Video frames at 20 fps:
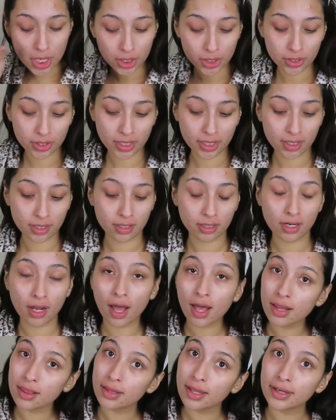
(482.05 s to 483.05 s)
you
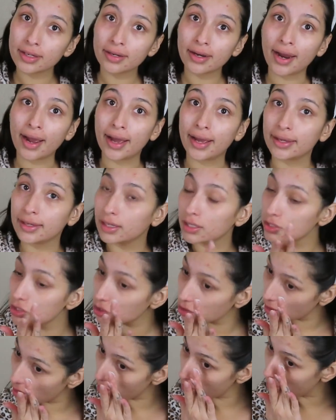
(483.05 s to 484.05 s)
cannot let your eye get
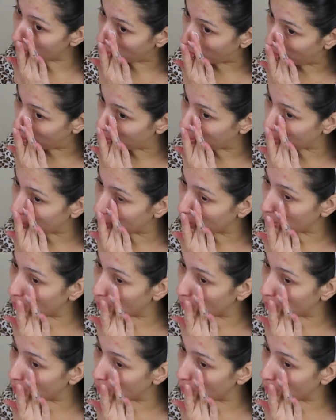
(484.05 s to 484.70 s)
dry.